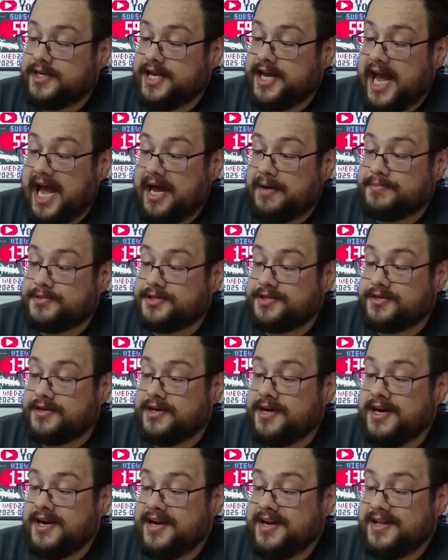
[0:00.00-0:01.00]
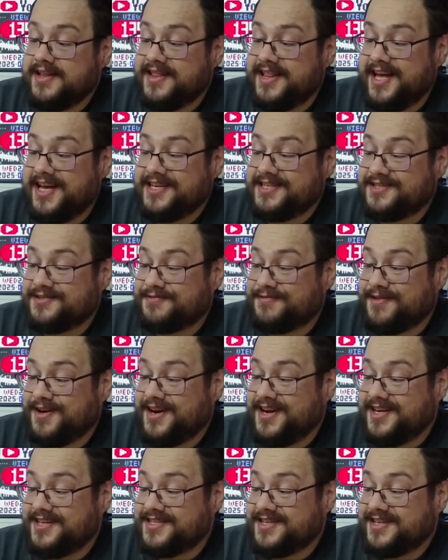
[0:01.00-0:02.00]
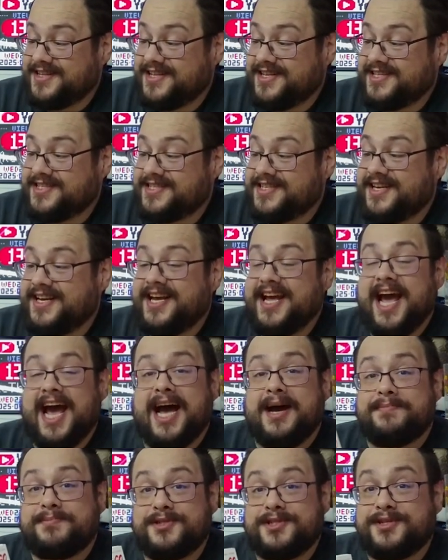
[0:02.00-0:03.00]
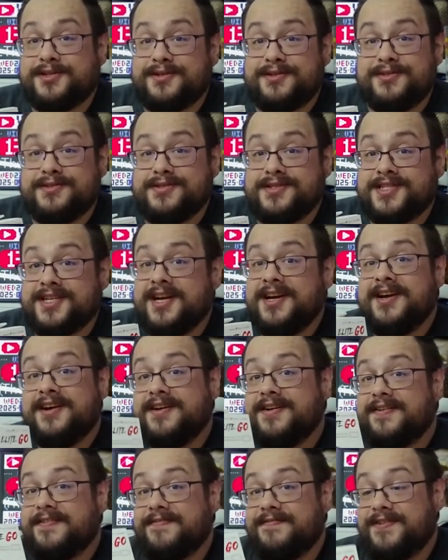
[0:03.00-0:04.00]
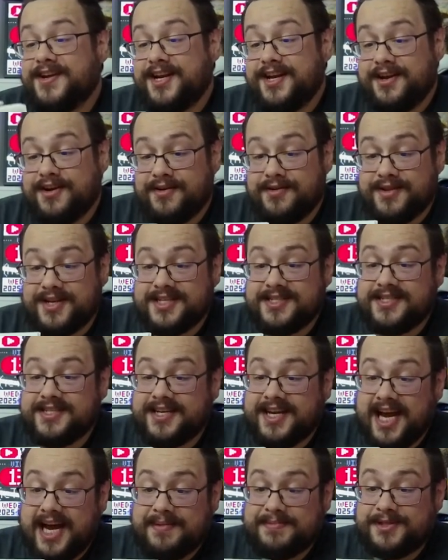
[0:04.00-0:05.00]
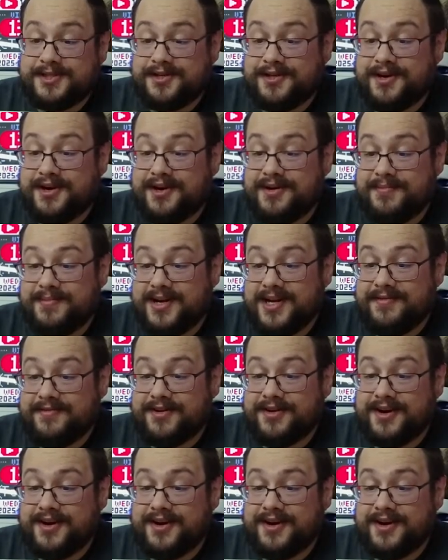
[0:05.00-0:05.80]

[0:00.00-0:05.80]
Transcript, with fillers: capture. That's right, this captures video. This is a capture card, believe it or